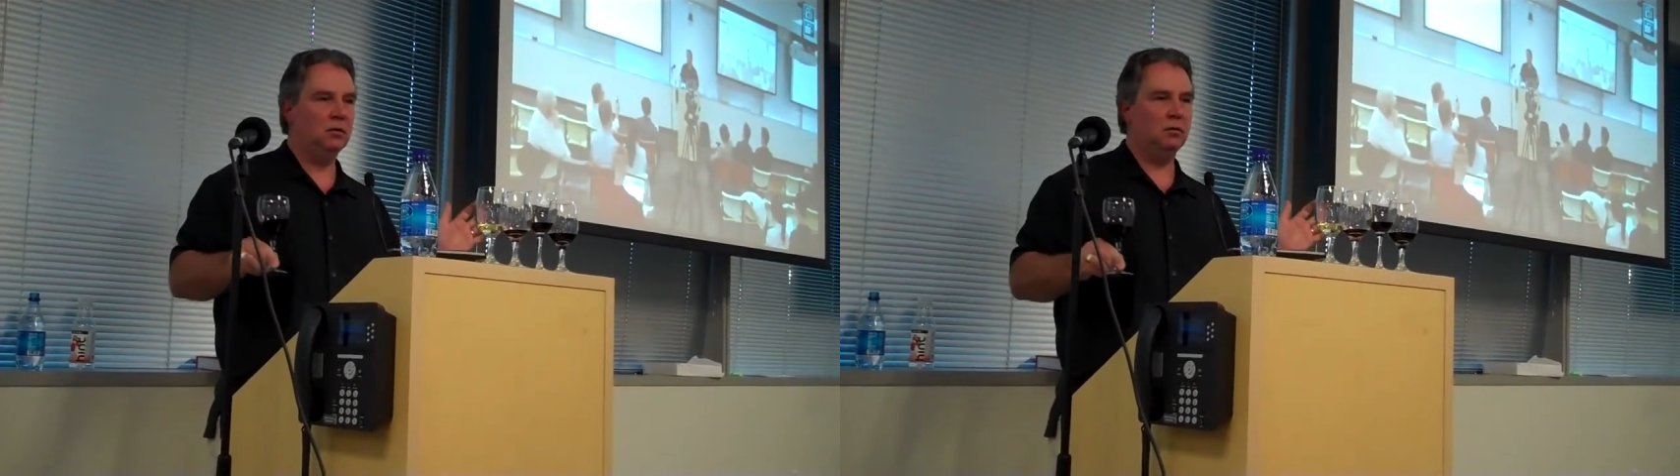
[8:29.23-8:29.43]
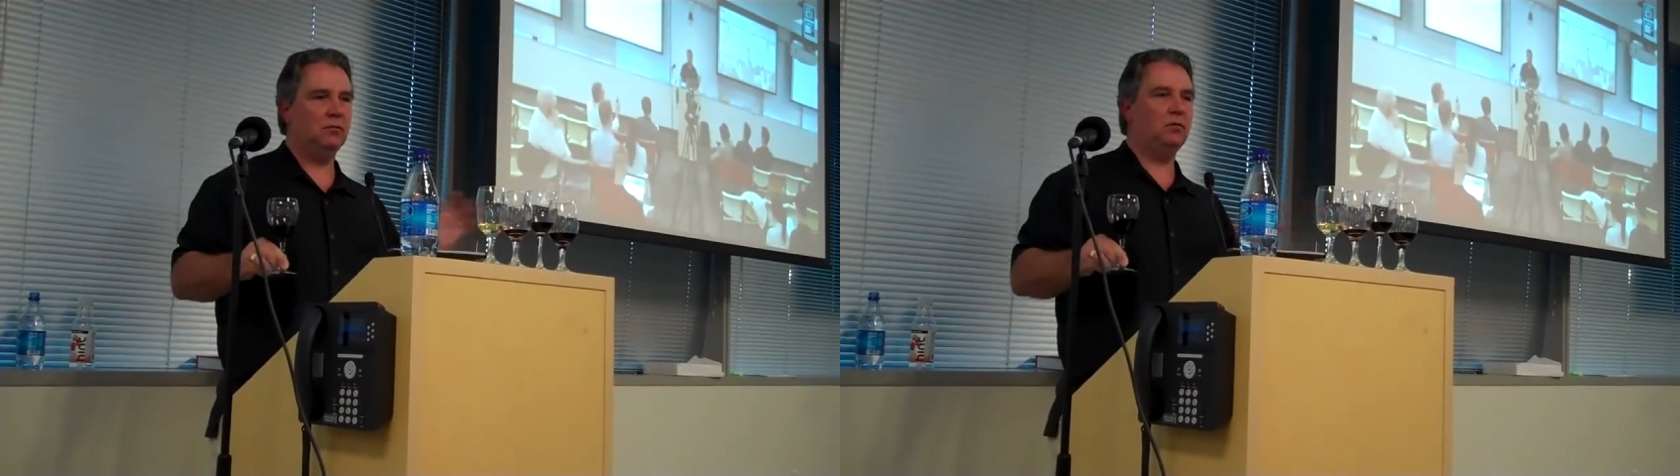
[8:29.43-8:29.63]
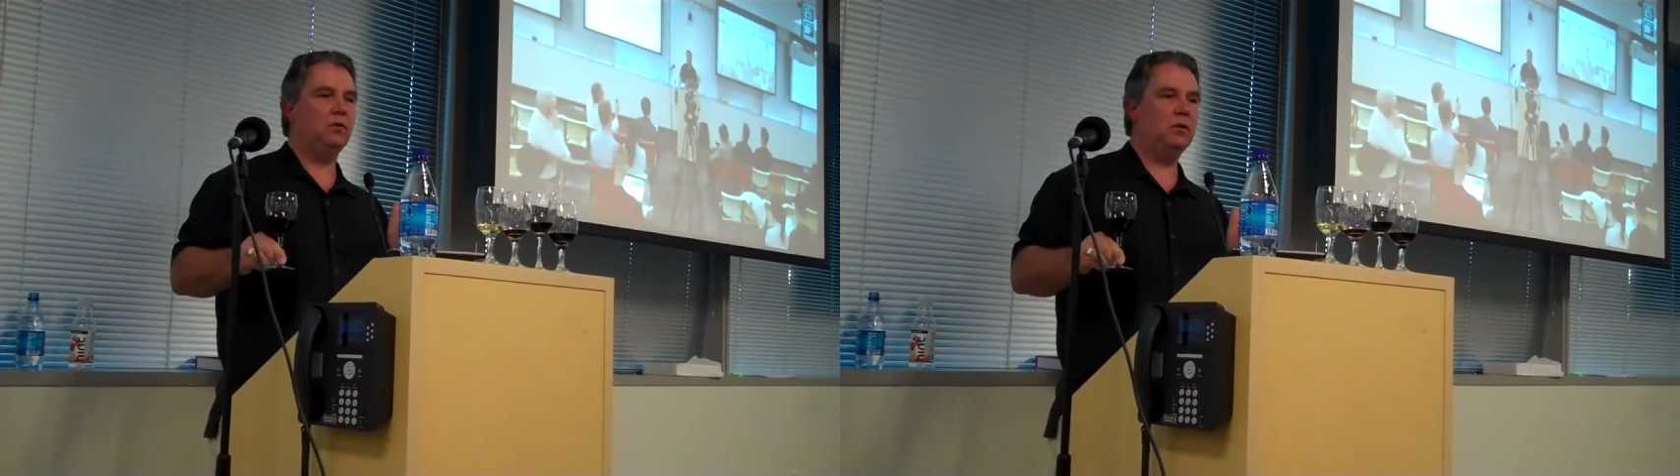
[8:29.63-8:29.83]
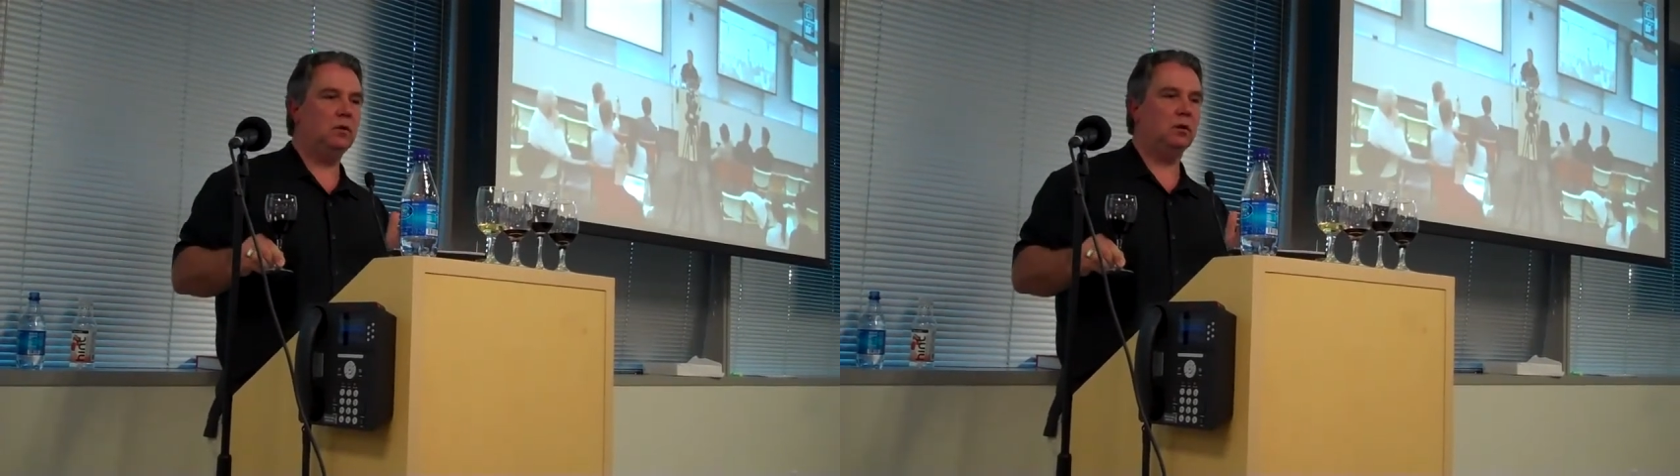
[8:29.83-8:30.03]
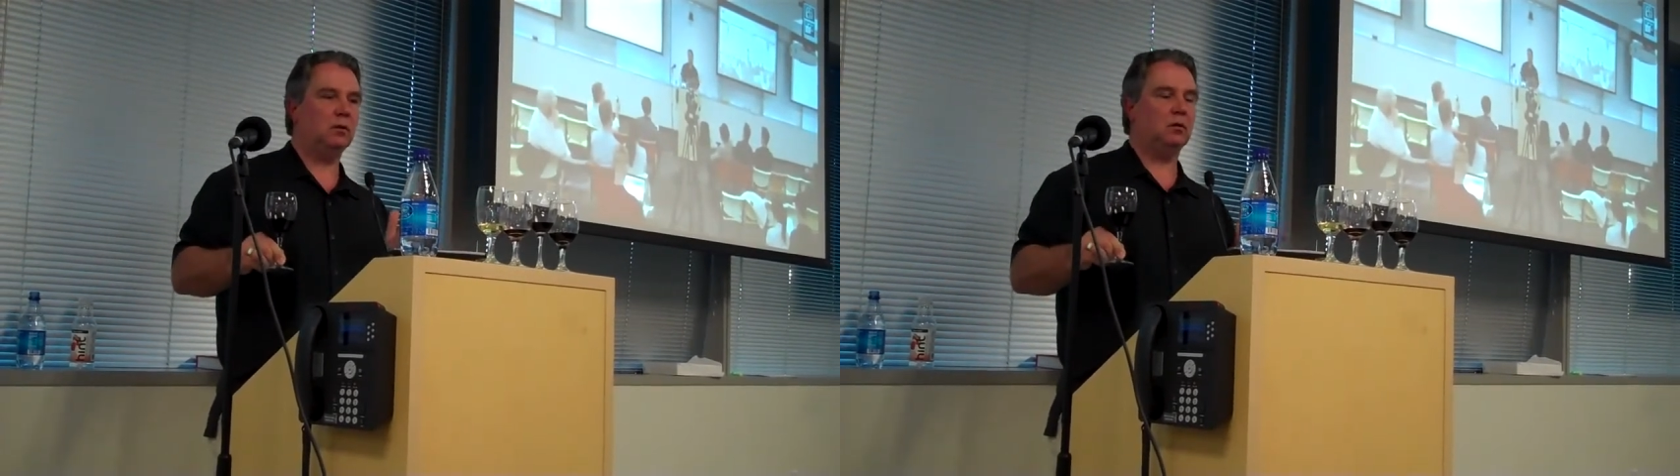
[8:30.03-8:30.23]
the
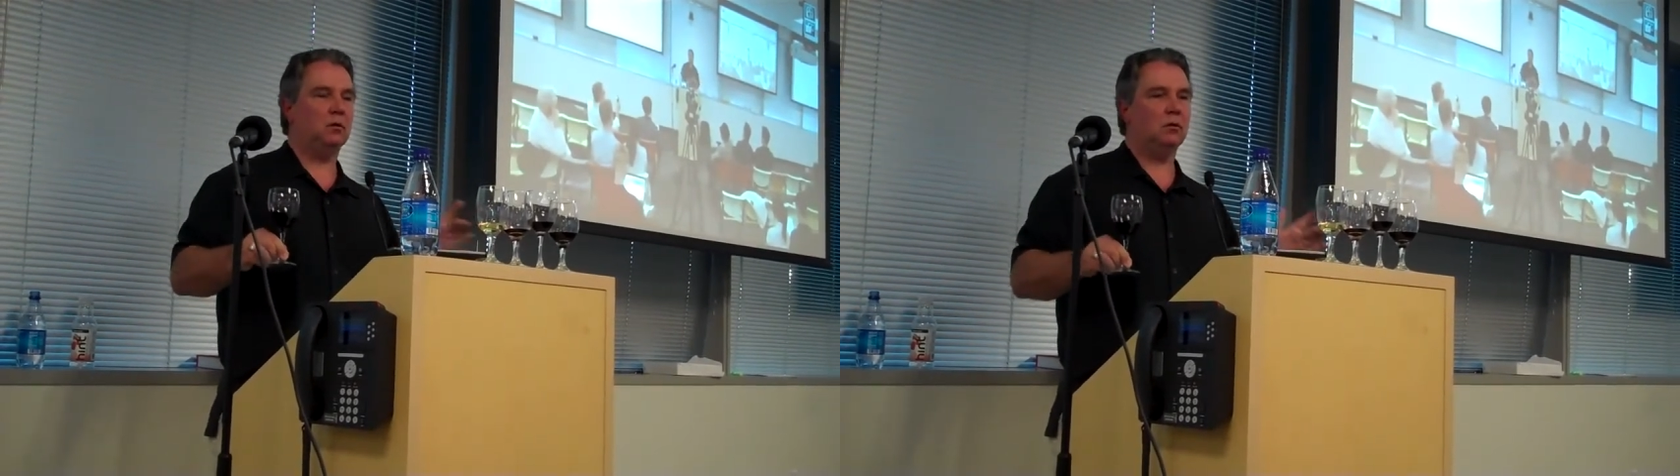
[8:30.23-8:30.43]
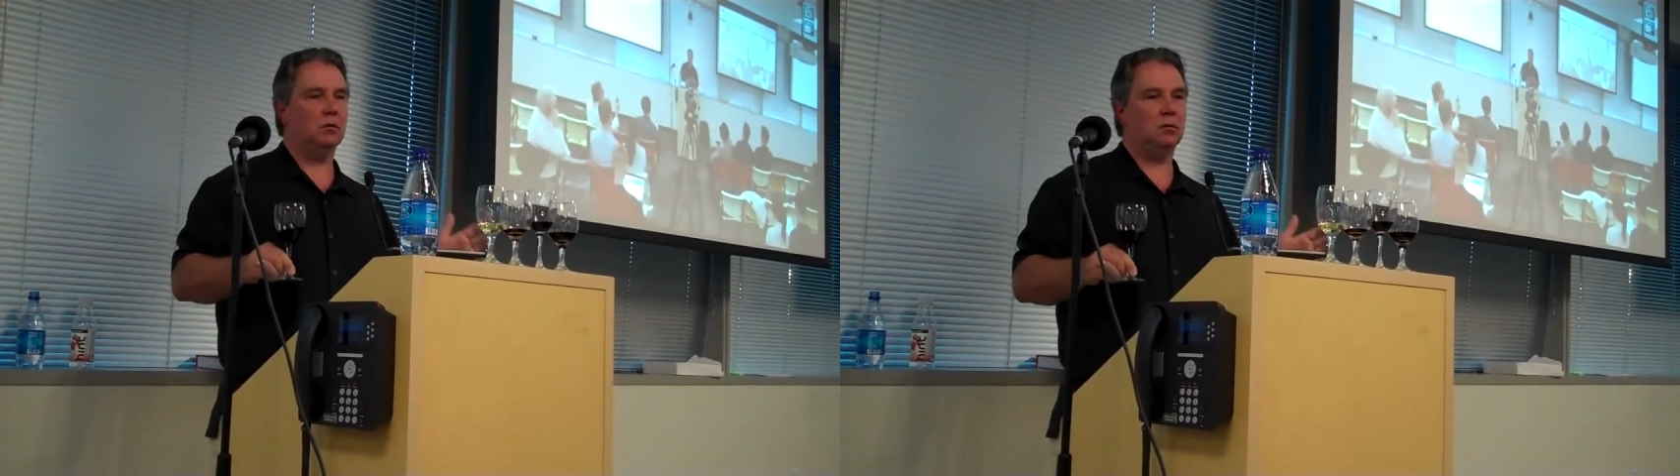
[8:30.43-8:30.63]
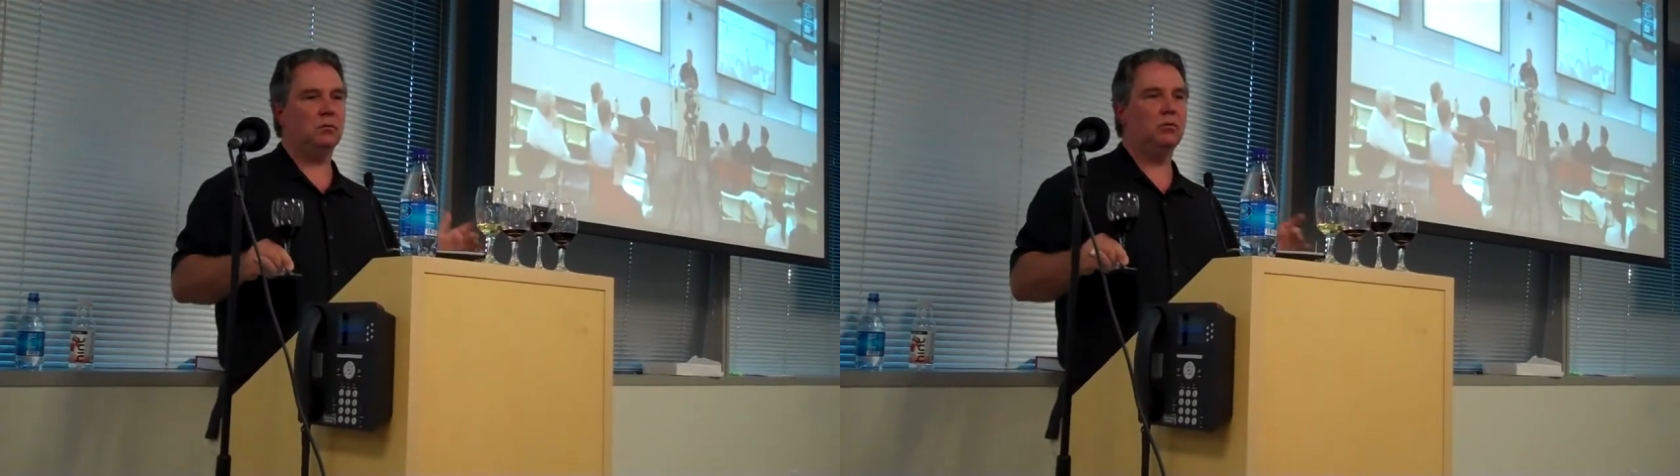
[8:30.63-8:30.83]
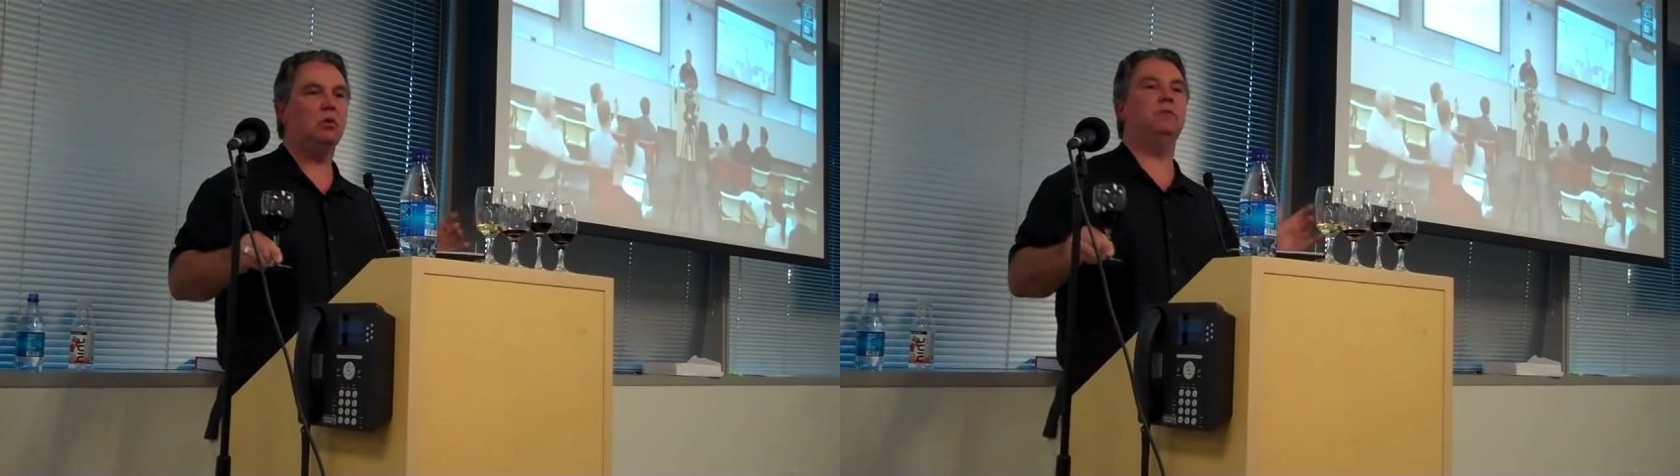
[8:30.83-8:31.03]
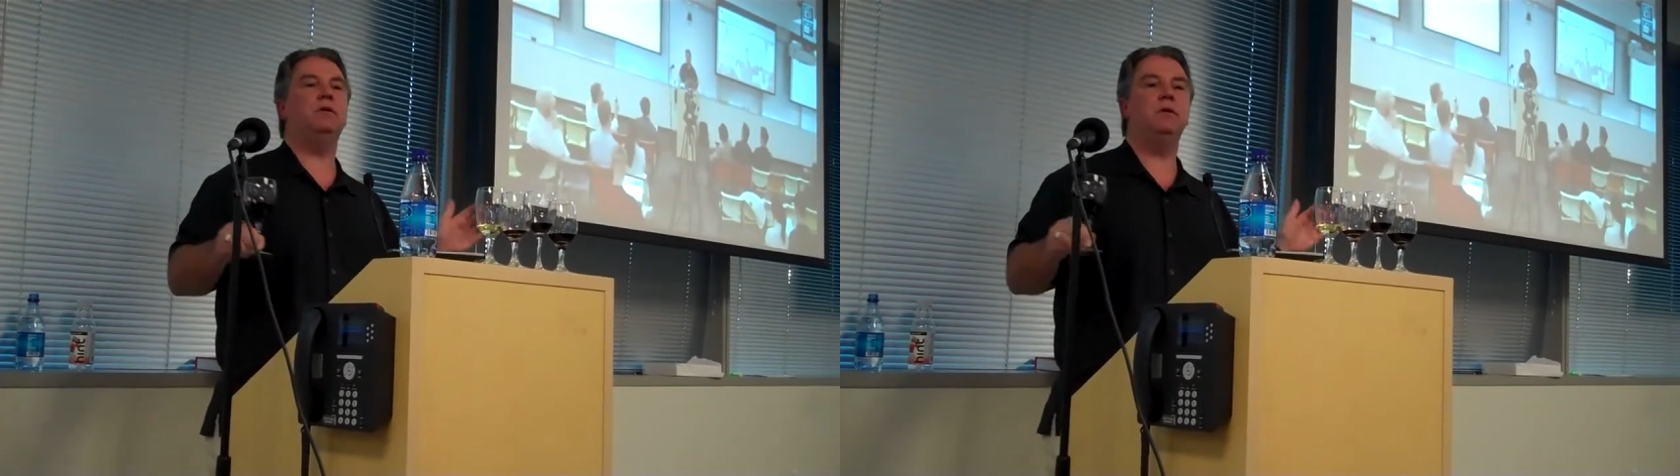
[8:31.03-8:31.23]
Vivigne
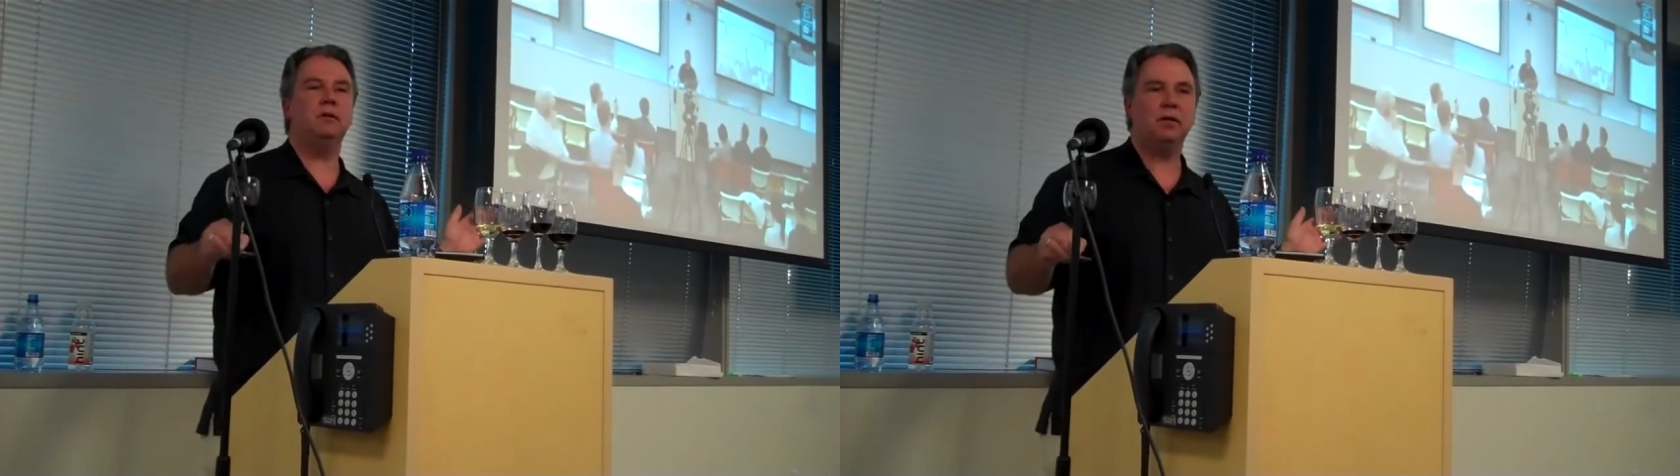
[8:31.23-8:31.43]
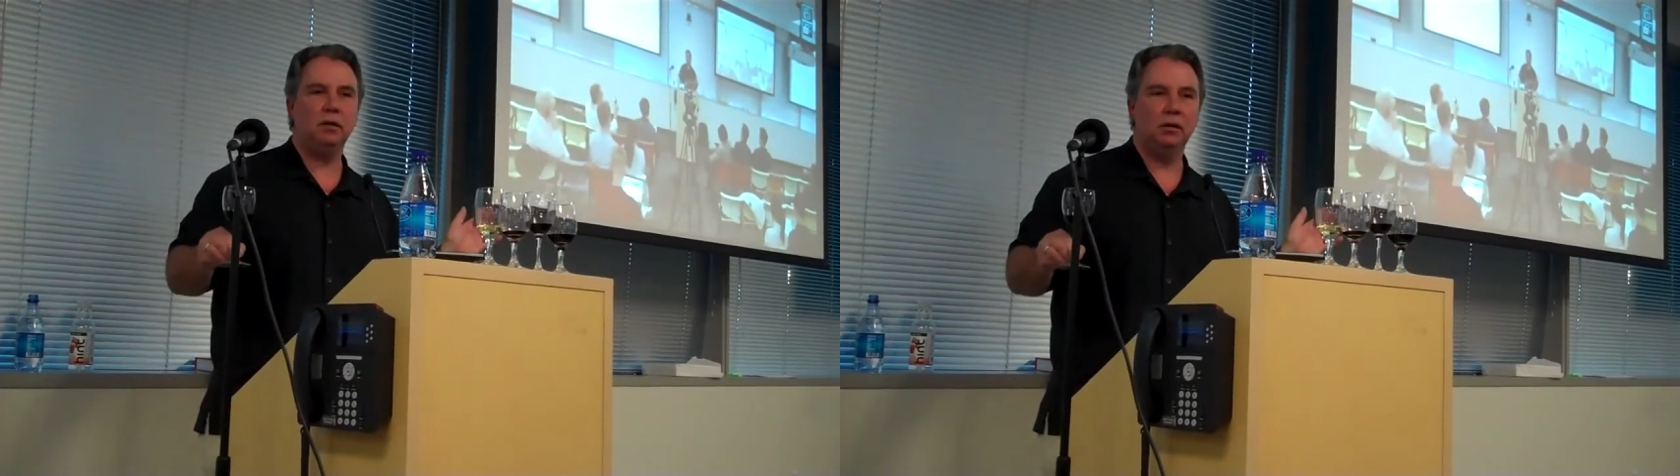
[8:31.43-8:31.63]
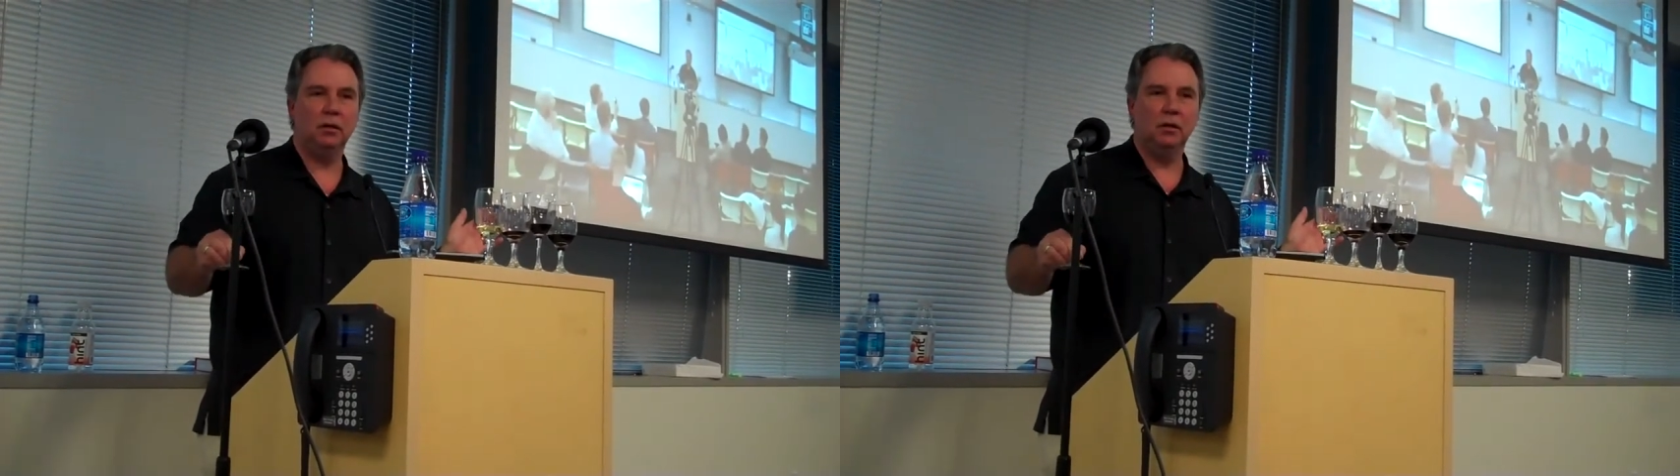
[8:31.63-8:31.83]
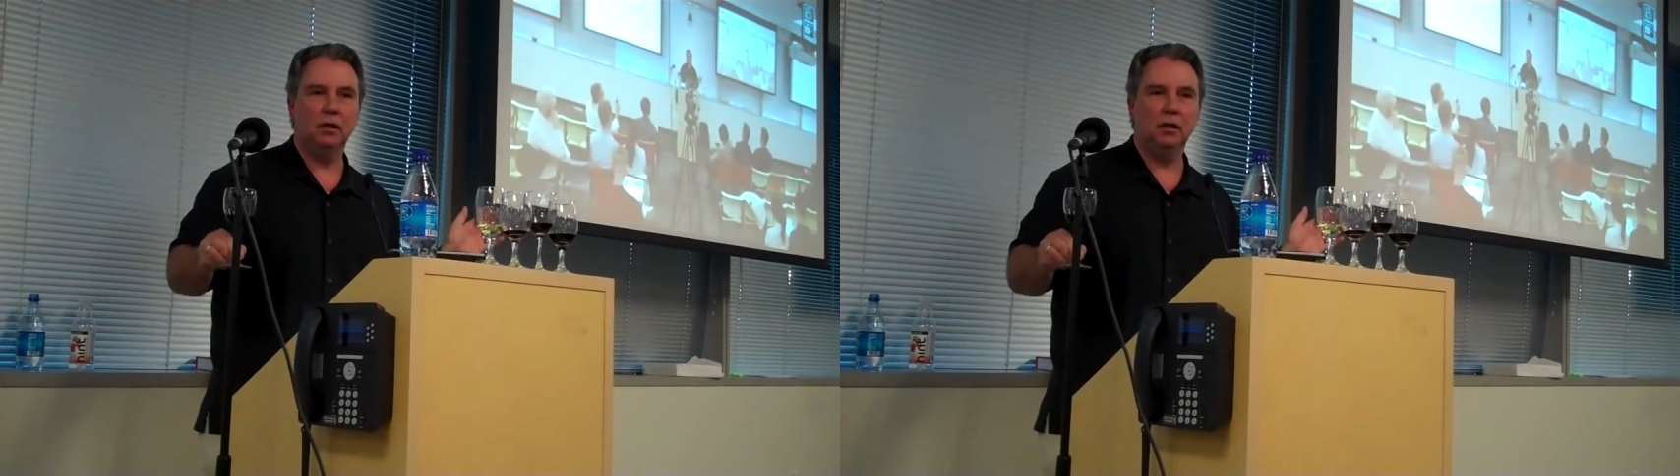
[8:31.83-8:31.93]
non-filtre.